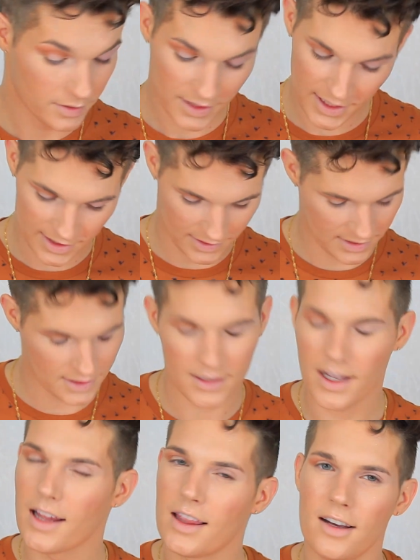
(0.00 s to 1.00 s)
Yes,
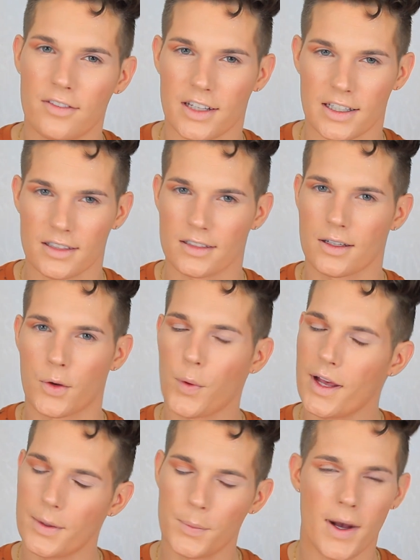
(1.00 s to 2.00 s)
I love it.
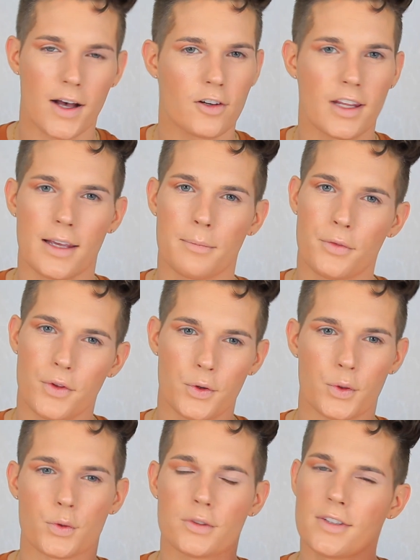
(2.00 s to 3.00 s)
Wet n Wild came
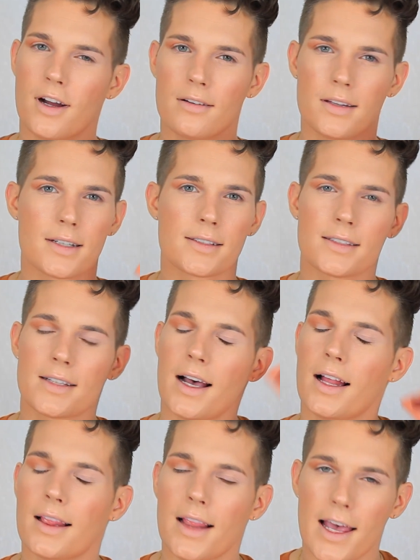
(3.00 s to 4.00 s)
through. Stylux
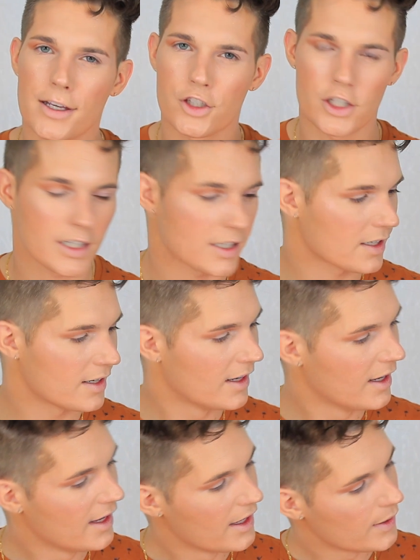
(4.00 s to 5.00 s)
collection.
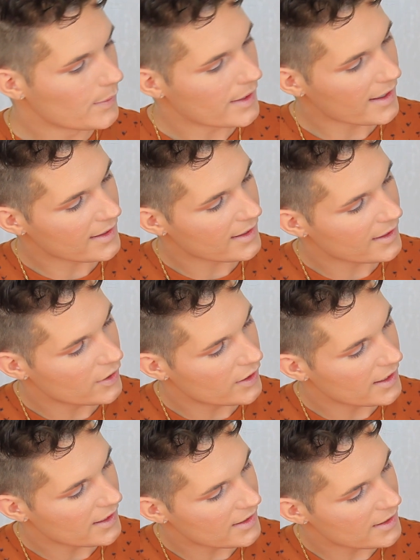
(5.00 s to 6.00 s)
We are going to go
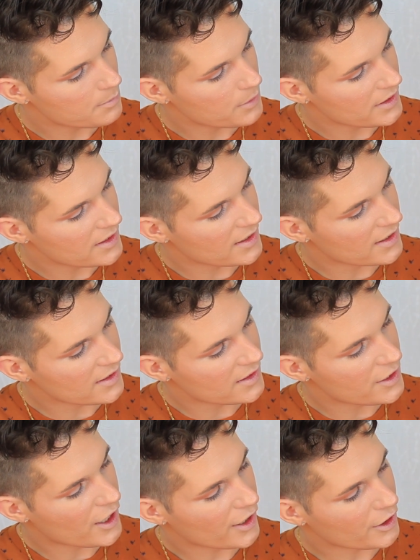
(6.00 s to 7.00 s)
ahead and dip into this
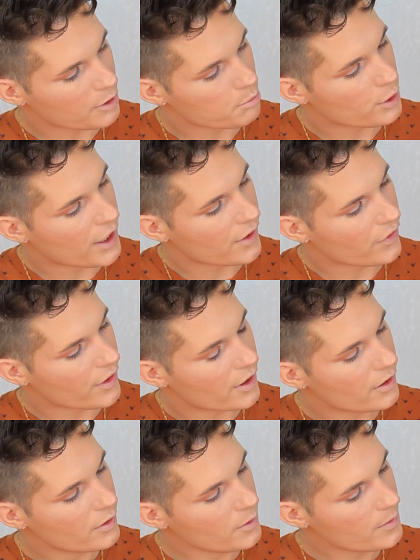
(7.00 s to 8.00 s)
darker brown
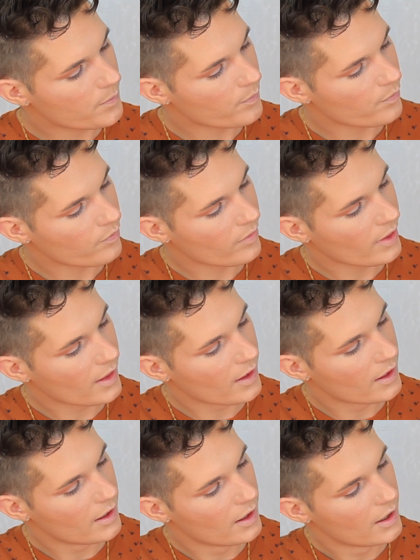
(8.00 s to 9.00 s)
though.
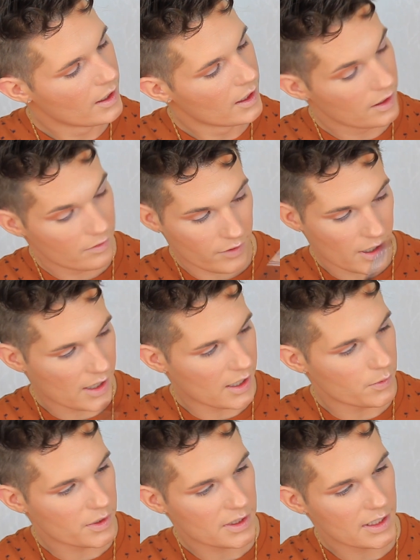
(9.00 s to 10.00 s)

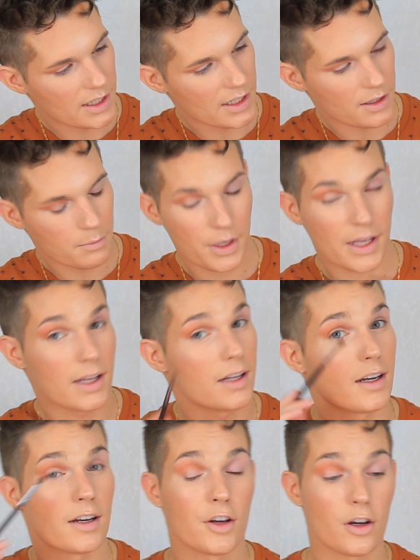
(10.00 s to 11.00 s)
Fallout once again in the
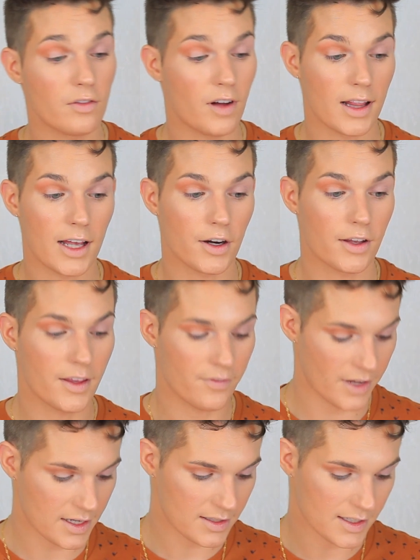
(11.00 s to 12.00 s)
pan. No fallout on the
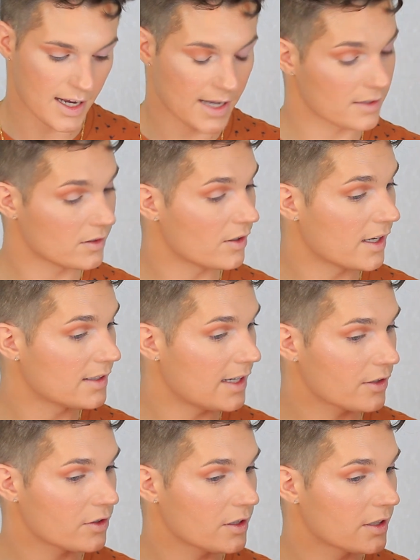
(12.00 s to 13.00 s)
face, you guys, so that's
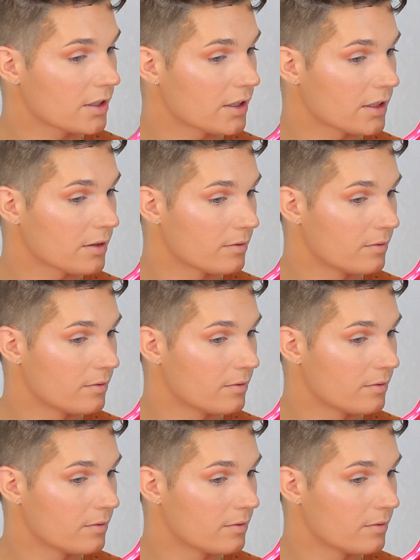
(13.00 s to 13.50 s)
actually good.